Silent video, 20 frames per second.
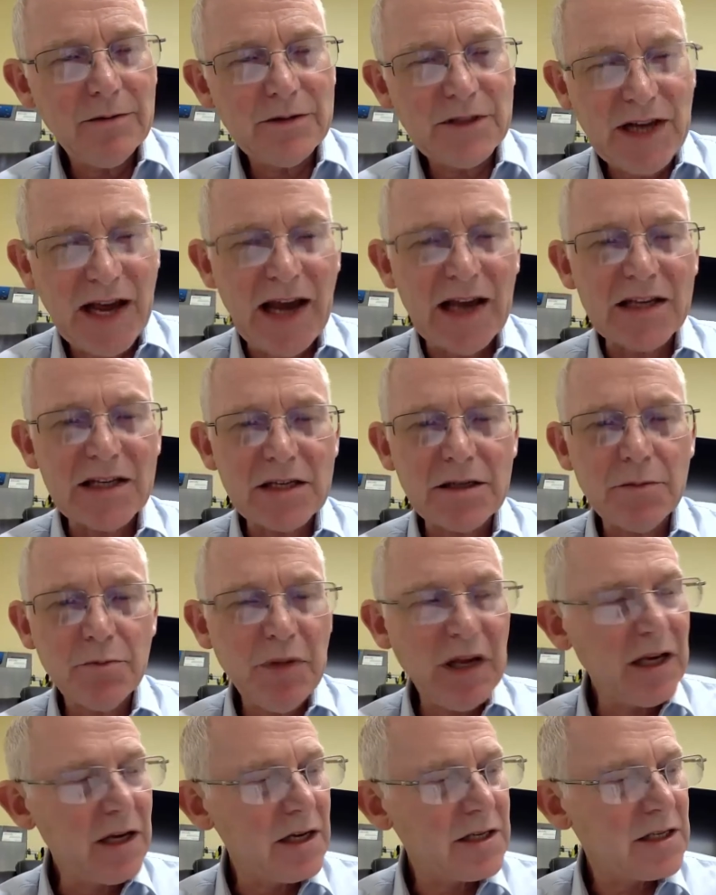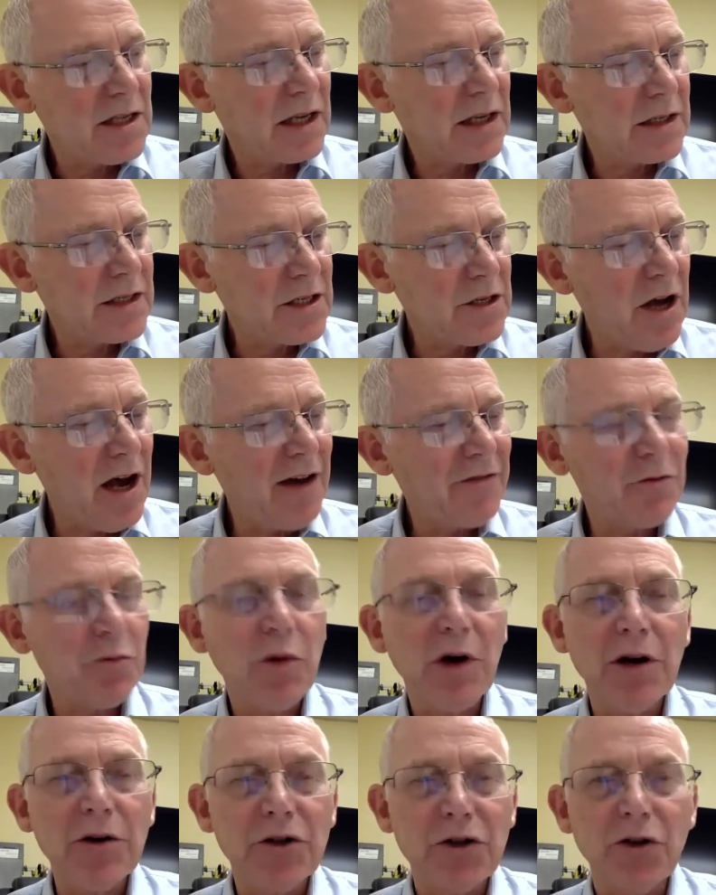tests, because the
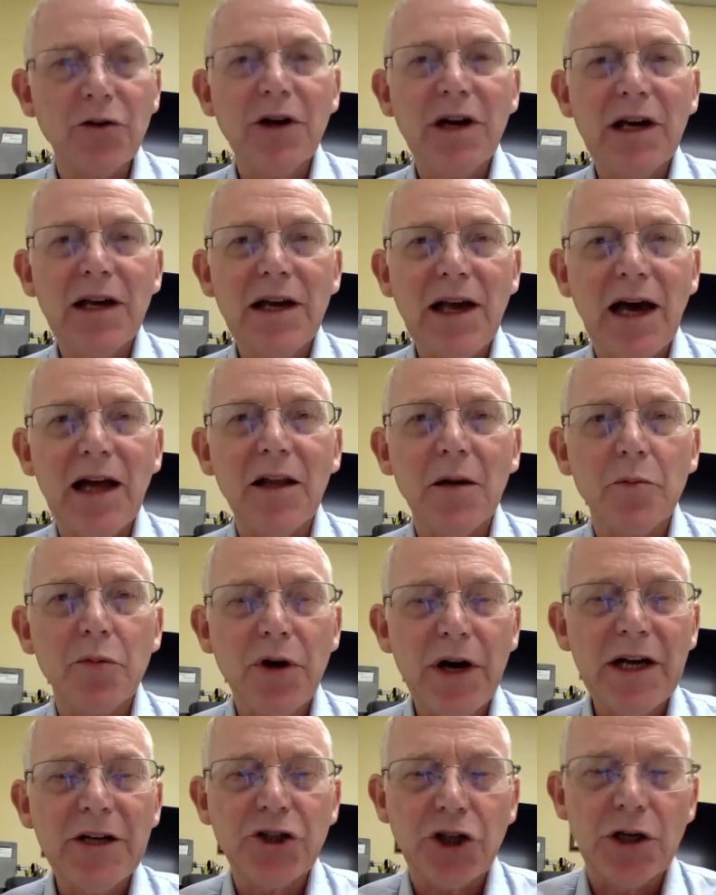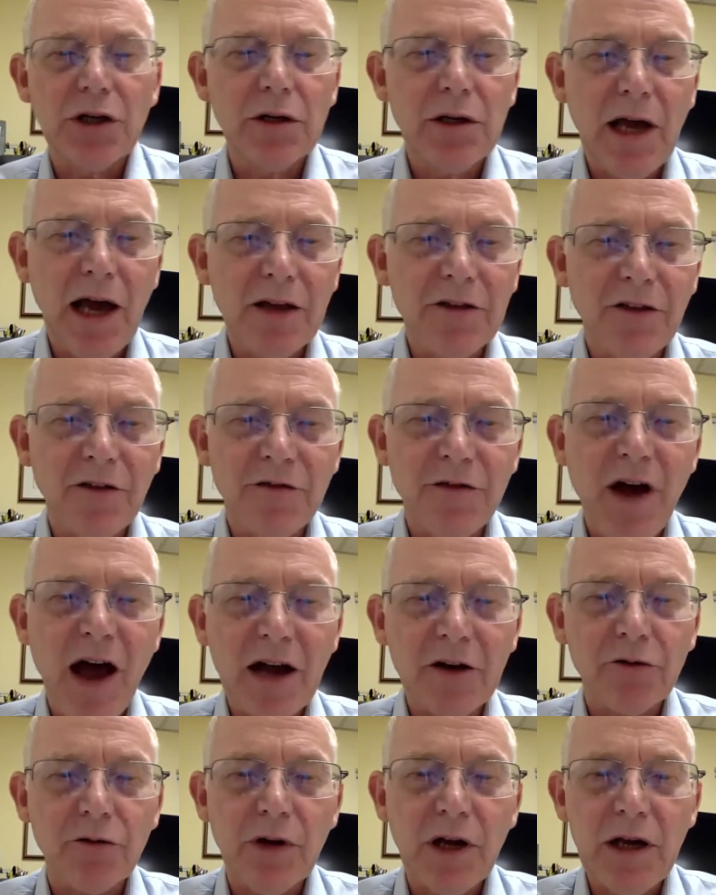software during calibration at the
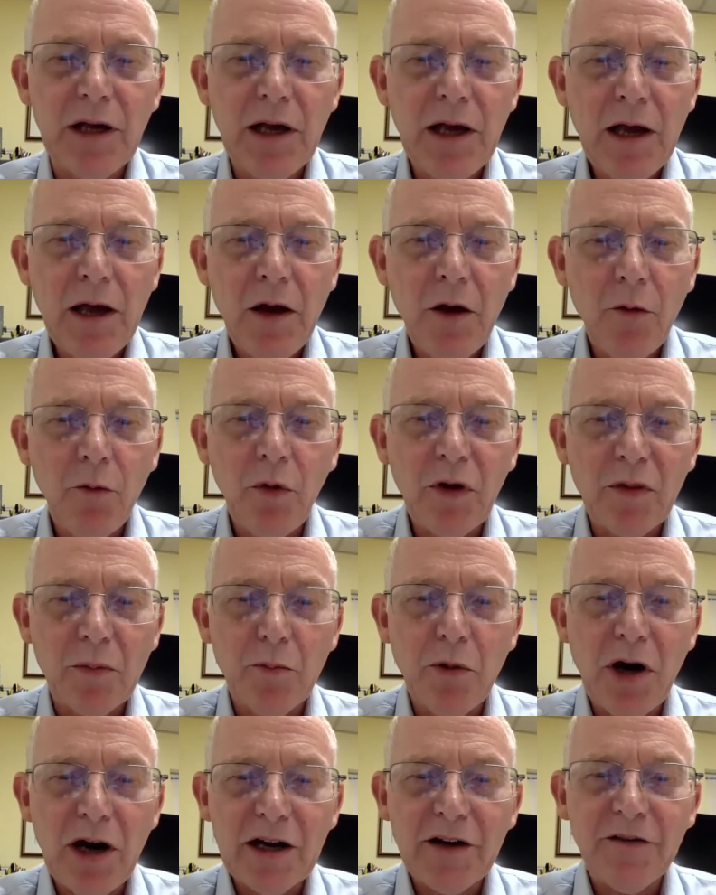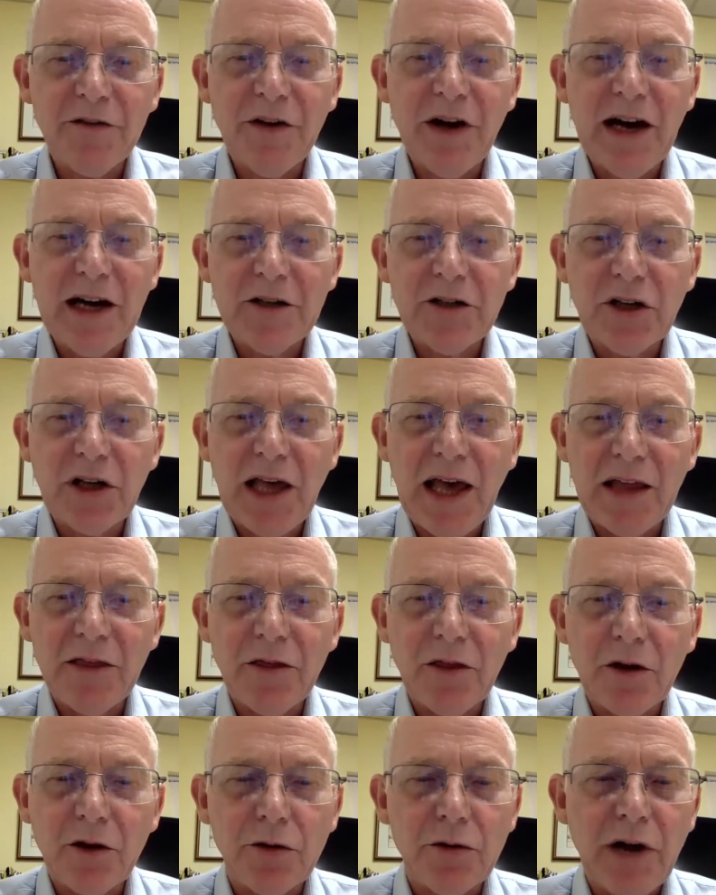factory was modified to get
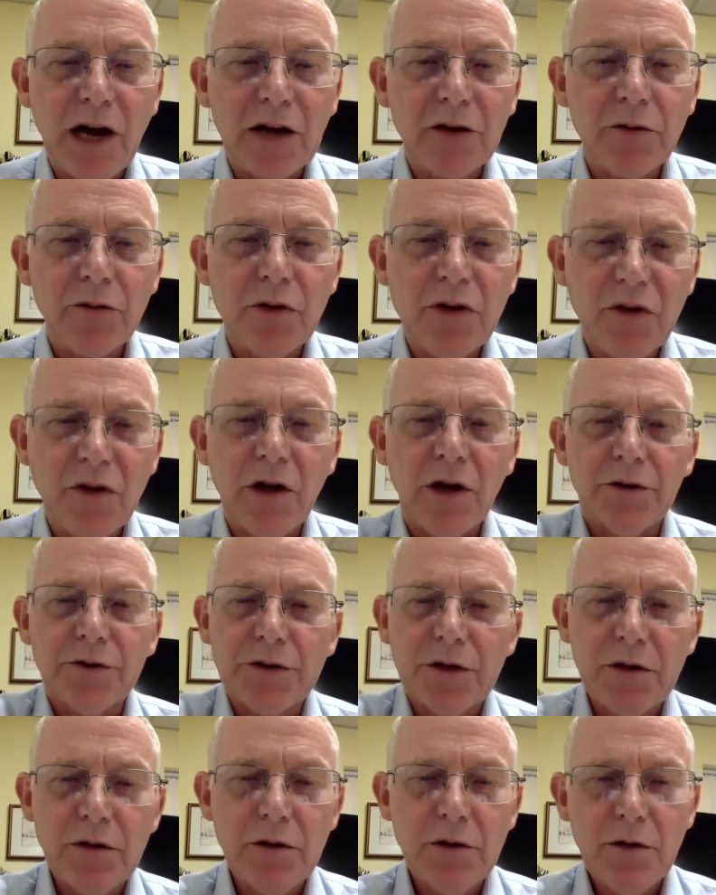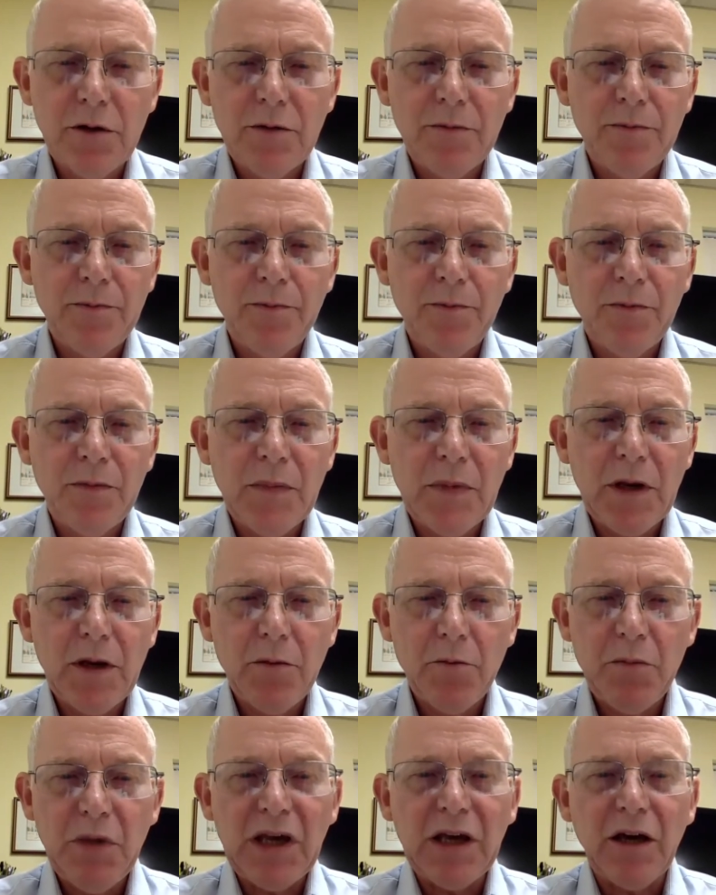the correct result.
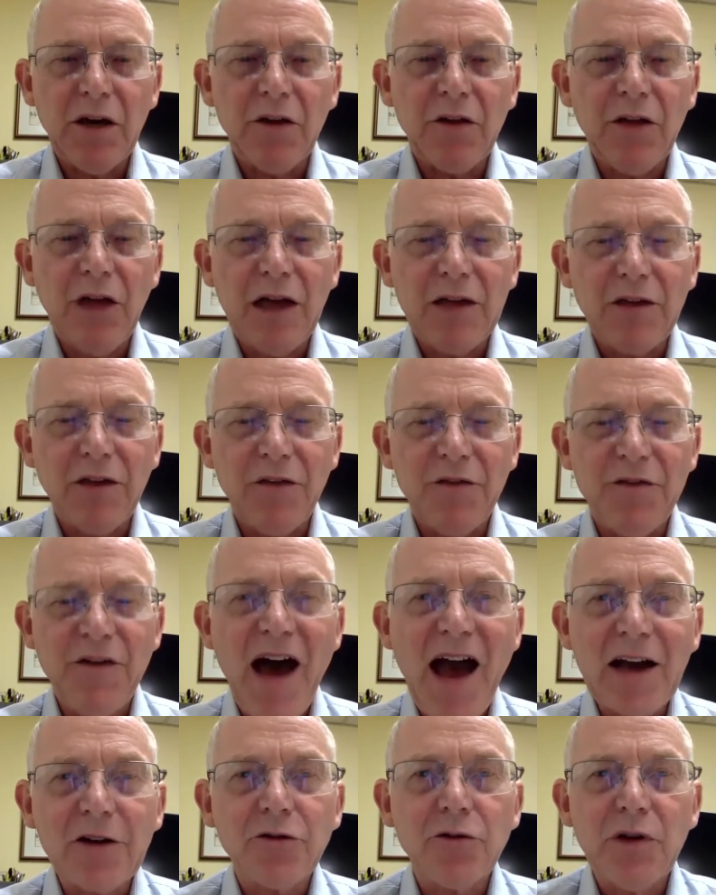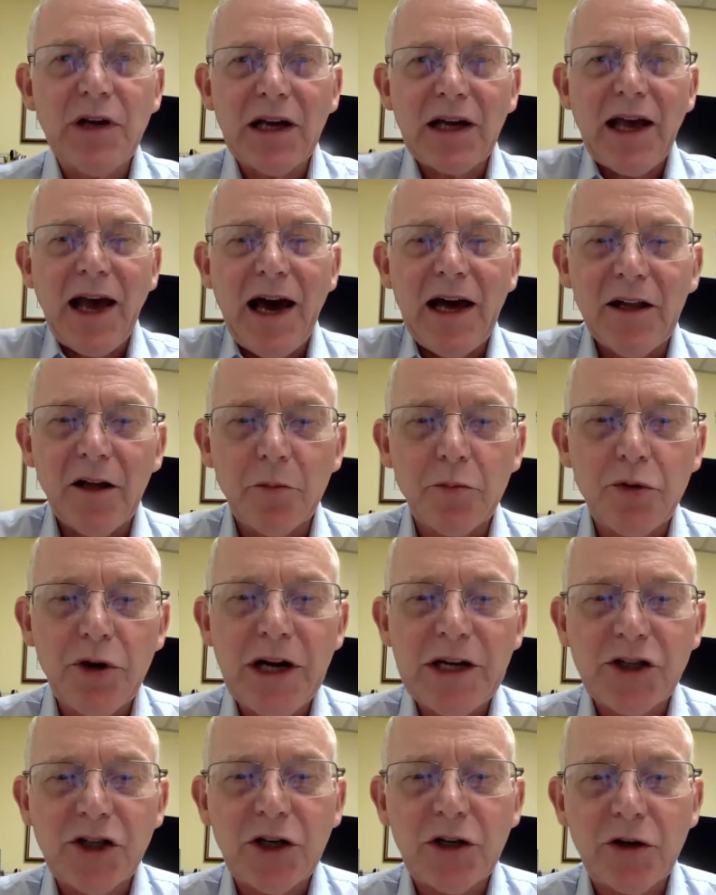Because at the factory, a
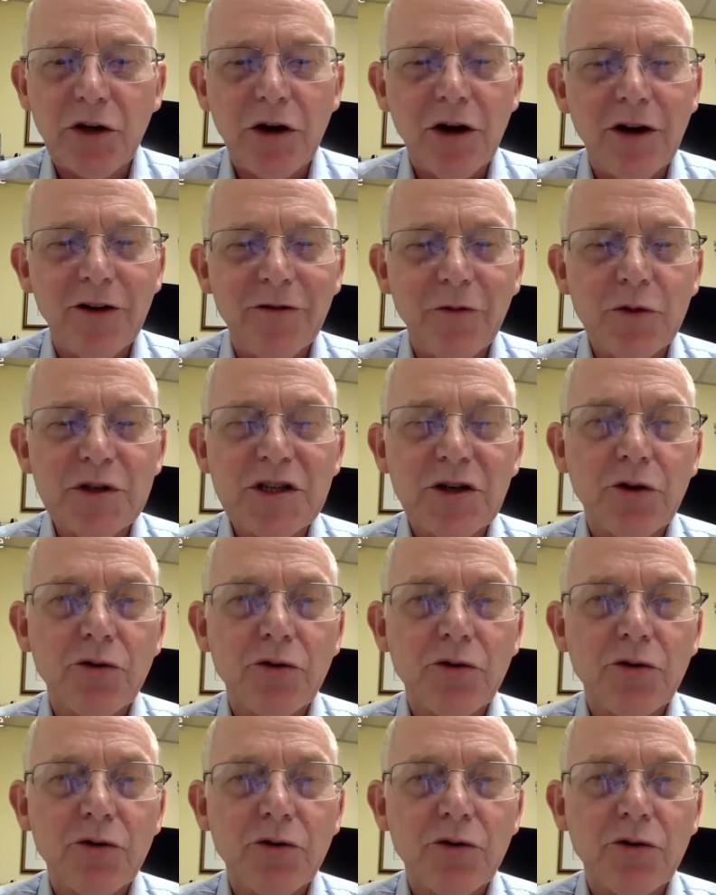calibration curve was